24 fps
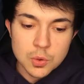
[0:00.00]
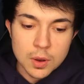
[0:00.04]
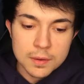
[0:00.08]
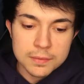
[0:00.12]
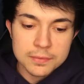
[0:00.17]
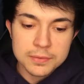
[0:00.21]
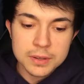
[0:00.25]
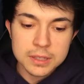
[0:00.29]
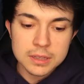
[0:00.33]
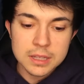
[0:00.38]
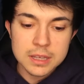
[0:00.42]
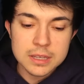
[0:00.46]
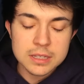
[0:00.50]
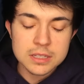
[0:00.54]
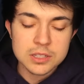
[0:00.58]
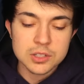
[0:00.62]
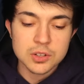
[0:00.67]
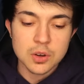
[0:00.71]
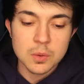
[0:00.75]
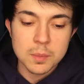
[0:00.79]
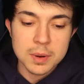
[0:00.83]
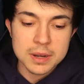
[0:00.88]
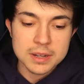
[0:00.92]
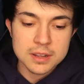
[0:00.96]
I feel like
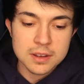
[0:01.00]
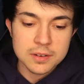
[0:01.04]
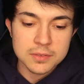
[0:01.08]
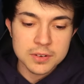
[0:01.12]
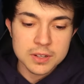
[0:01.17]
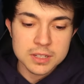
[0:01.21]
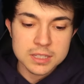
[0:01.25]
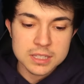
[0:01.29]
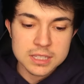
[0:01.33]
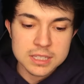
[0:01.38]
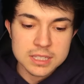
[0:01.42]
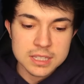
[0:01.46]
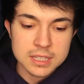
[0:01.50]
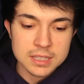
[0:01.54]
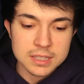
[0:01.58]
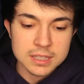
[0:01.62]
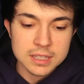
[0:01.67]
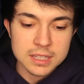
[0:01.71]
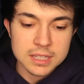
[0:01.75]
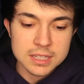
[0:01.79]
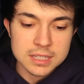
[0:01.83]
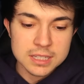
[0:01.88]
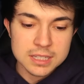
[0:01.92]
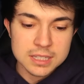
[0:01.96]
so many of us did
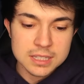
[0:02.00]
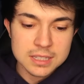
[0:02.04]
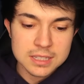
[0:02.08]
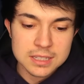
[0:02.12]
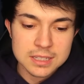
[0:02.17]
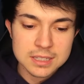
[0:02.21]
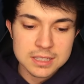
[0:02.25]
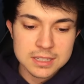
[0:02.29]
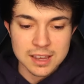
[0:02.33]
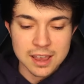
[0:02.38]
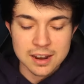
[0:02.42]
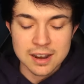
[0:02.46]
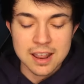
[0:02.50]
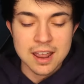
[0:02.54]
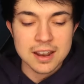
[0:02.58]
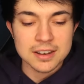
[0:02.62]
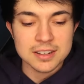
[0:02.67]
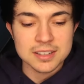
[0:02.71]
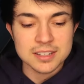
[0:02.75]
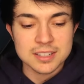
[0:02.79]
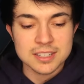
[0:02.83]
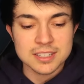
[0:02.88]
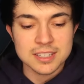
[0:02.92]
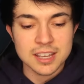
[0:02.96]
this at
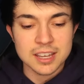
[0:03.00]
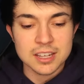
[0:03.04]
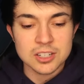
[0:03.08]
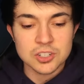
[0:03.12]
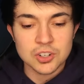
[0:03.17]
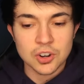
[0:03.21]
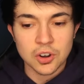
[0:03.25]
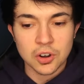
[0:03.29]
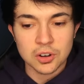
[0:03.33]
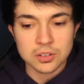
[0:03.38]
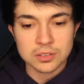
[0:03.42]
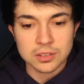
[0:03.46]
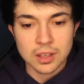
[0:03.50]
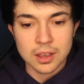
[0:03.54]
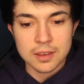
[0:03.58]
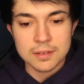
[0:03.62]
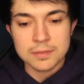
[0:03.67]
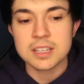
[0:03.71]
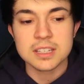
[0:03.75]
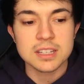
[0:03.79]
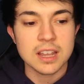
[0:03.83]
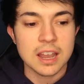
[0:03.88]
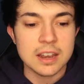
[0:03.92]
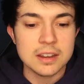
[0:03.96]
any stage in our life.
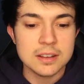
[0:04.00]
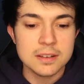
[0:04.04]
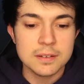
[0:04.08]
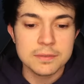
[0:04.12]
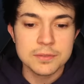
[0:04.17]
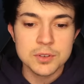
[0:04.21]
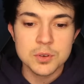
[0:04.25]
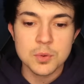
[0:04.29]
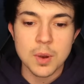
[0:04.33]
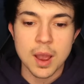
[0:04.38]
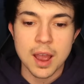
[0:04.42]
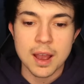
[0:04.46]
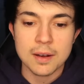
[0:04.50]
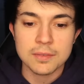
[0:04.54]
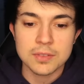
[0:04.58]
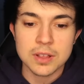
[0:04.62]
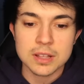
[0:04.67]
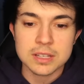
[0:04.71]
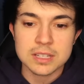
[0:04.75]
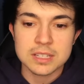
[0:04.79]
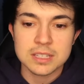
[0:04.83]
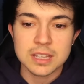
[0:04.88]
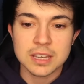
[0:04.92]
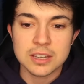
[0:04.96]
Does any of you have
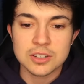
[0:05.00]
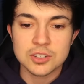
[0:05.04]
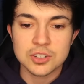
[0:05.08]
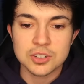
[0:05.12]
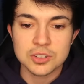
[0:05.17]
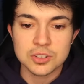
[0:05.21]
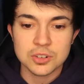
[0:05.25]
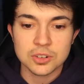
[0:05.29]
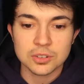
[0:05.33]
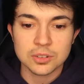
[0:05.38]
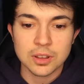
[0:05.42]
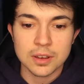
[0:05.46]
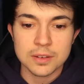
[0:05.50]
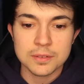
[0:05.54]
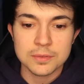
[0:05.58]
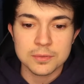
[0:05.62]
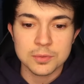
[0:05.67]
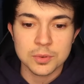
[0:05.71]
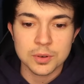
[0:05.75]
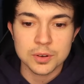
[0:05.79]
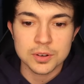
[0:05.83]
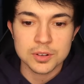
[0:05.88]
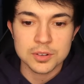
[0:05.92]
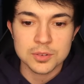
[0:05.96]
that stage in your life
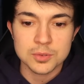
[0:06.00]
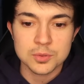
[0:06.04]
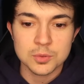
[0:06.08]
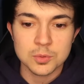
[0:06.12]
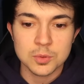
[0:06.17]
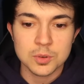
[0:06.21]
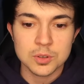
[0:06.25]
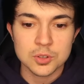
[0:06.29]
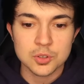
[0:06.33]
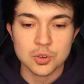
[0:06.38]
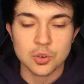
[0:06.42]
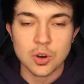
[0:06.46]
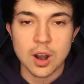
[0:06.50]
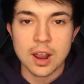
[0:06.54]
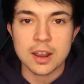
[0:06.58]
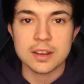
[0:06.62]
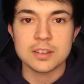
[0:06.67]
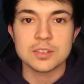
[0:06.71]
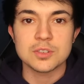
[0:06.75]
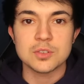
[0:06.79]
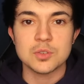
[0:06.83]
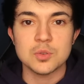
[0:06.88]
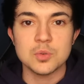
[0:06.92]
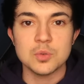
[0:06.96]
where you try
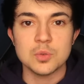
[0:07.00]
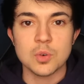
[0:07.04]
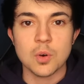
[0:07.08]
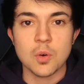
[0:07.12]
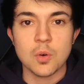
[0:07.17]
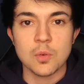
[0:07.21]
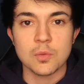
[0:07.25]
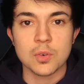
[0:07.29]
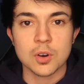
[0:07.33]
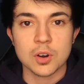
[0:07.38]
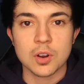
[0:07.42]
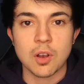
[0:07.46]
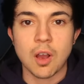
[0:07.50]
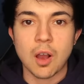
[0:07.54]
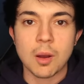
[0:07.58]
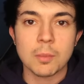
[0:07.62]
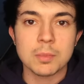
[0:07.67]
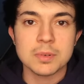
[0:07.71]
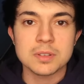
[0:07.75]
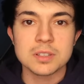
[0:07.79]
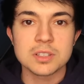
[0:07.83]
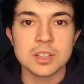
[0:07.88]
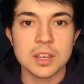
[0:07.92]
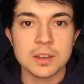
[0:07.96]
to
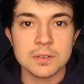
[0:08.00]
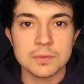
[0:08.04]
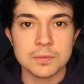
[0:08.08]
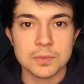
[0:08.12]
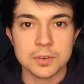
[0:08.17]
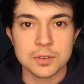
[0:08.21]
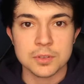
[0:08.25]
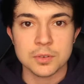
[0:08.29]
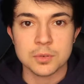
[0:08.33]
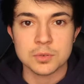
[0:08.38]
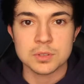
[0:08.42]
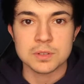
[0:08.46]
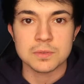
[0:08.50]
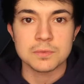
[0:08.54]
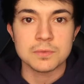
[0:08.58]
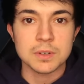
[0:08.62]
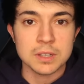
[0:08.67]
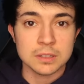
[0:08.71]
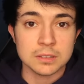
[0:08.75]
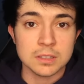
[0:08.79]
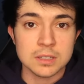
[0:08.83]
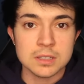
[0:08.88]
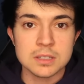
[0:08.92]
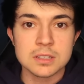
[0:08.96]
overcompensate for those
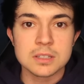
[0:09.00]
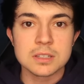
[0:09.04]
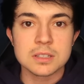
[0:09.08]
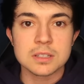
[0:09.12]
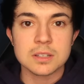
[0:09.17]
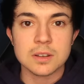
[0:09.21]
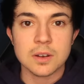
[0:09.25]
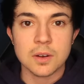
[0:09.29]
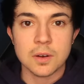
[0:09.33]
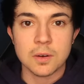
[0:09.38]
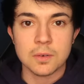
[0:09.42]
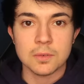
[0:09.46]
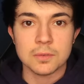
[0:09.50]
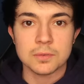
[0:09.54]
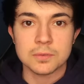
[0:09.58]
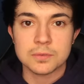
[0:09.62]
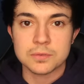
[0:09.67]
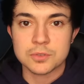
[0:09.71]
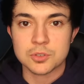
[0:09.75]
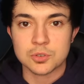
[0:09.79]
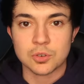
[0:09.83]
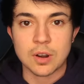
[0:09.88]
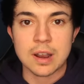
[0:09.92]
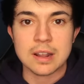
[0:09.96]
feelings of
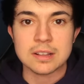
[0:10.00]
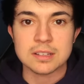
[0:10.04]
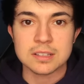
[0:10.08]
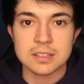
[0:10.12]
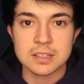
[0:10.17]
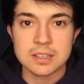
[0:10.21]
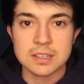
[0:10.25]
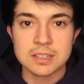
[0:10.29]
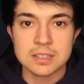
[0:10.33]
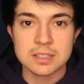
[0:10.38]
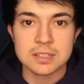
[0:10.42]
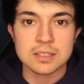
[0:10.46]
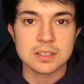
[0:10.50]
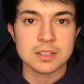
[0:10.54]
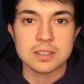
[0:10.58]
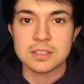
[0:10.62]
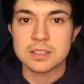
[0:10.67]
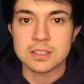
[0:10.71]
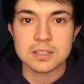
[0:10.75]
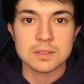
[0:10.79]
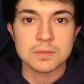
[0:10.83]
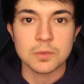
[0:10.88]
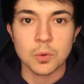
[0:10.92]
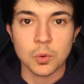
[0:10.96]
transness and
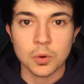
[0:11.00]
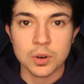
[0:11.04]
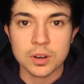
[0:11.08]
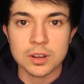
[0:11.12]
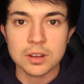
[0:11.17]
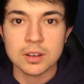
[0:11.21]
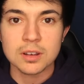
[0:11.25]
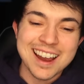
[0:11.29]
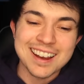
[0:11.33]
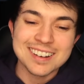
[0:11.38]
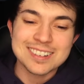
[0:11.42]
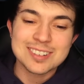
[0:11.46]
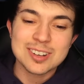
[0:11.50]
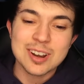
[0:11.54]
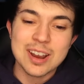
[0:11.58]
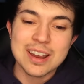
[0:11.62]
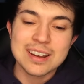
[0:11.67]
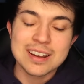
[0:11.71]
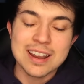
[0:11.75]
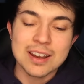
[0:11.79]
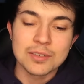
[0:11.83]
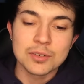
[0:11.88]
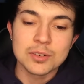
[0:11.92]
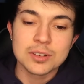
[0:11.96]
dysphoria? I
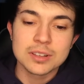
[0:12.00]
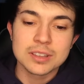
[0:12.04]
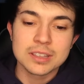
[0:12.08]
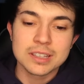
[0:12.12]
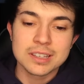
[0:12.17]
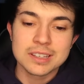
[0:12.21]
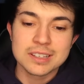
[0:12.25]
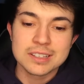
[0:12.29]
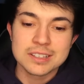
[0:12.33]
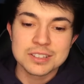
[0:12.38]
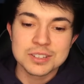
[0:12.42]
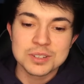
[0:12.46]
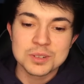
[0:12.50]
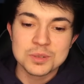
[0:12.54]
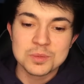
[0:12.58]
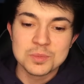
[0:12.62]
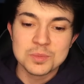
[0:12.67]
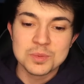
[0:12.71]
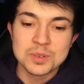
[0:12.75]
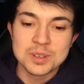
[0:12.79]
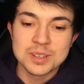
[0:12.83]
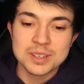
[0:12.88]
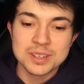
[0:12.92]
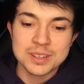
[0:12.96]
tried everything
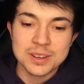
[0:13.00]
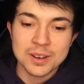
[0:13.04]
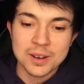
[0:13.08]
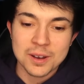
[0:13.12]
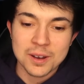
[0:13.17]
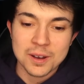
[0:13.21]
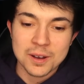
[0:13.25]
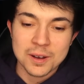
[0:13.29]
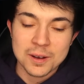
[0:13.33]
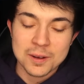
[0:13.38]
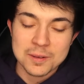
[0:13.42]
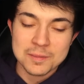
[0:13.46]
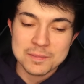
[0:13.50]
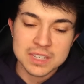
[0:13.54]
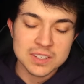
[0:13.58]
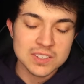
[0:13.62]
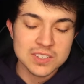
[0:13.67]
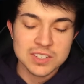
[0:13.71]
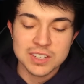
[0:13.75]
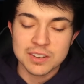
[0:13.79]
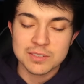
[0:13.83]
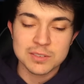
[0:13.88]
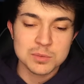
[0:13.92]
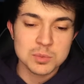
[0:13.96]
to be, uh,
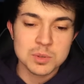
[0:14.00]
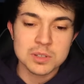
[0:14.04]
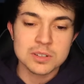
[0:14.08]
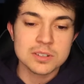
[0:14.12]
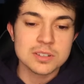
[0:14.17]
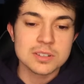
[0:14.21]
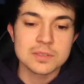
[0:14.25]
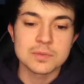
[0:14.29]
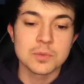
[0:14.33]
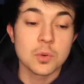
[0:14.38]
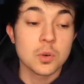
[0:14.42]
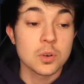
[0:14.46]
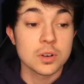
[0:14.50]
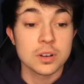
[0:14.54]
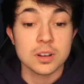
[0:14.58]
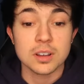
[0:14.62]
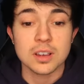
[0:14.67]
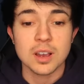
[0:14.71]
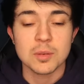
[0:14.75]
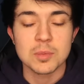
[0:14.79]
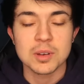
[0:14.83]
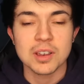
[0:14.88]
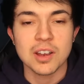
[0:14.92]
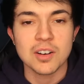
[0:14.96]
this gives me
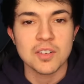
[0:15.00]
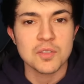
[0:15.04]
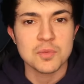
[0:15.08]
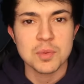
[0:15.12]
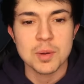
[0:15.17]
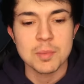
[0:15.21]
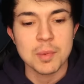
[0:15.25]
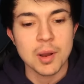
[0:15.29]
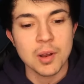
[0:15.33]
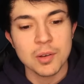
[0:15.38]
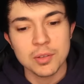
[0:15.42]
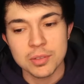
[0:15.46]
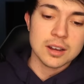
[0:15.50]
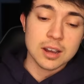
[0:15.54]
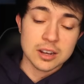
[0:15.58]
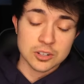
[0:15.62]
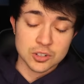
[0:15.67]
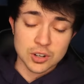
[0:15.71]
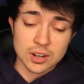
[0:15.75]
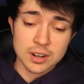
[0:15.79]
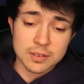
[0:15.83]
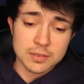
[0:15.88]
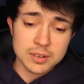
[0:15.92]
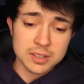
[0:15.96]
dysphoria coming out of my mouth.
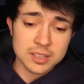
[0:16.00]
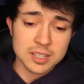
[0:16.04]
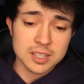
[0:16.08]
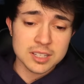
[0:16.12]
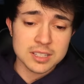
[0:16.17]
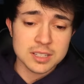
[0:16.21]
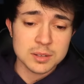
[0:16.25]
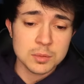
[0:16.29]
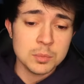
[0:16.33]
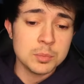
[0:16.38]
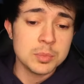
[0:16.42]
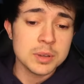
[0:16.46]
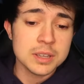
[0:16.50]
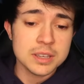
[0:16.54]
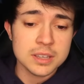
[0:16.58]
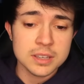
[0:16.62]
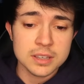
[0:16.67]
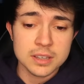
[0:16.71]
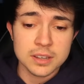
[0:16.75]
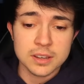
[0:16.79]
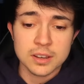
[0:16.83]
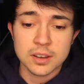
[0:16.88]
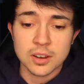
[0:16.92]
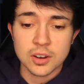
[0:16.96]
I tried everything to
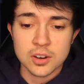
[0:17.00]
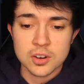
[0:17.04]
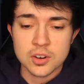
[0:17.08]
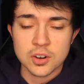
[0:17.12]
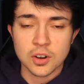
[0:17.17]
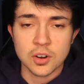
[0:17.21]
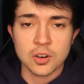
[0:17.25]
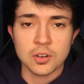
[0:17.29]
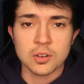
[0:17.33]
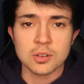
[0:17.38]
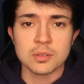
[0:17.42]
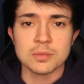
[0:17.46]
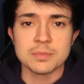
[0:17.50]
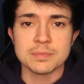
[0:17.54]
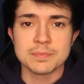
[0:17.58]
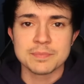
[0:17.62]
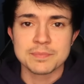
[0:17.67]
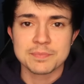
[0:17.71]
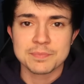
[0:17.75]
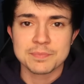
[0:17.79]
be a girl.